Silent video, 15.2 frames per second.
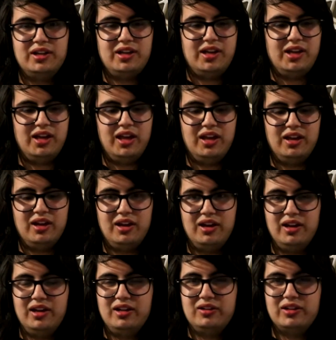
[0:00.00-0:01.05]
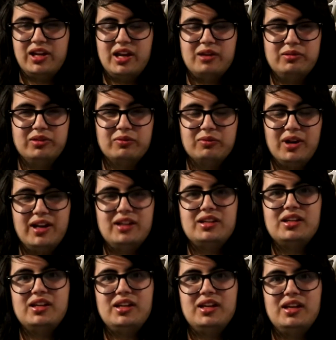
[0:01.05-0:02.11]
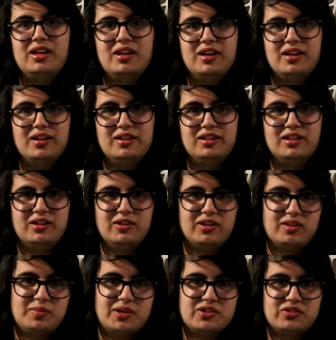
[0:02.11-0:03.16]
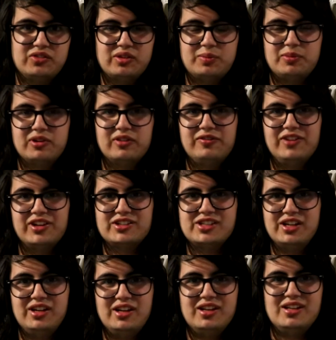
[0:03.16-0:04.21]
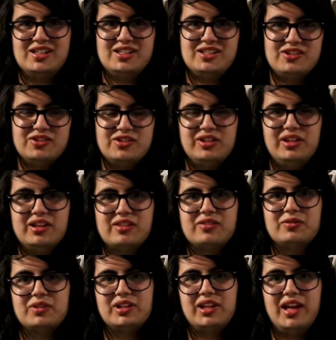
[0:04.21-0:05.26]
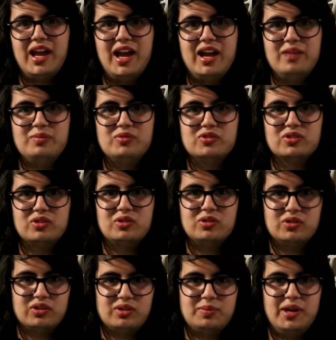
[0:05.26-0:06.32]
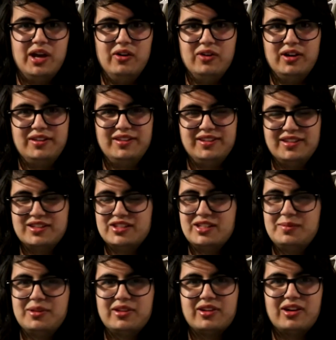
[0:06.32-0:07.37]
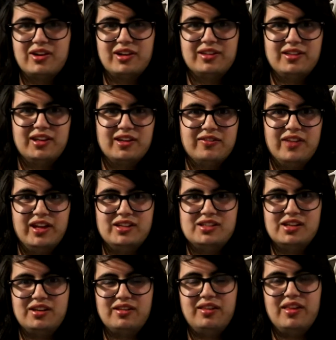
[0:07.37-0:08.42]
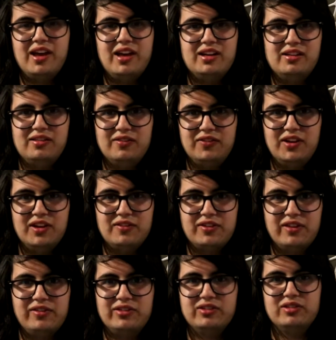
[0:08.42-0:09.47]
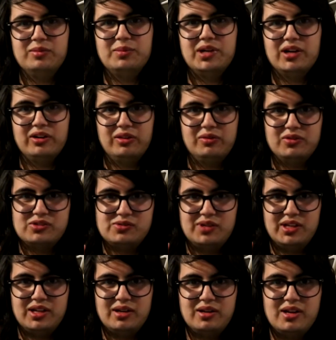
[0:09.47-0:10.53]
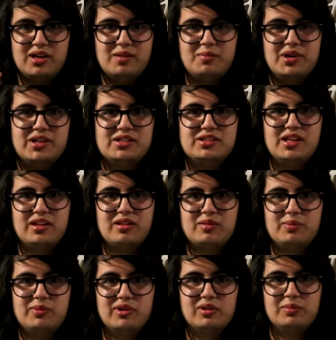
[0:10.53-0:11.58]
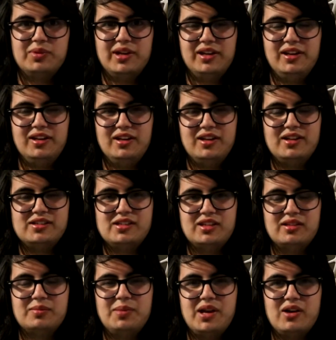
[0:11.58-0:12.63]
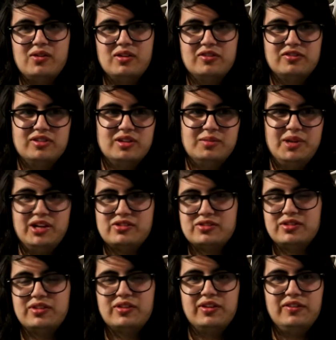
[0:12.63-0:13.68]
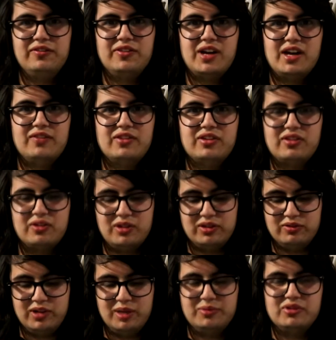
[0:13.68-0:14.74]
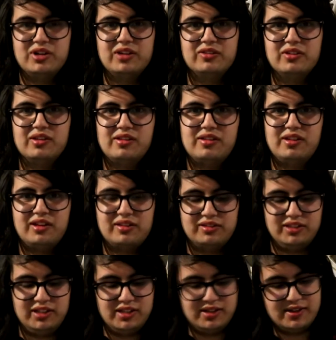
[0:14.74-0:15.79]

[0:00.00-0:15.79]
a Hellcat with a red key, a special sport function usually doesn't really add more horsepower. I think the cheapest car I can think of that does that is the Fiat 500 Abarth, which when you punch that sport button, takes the power from 135 or so all the way up to 160.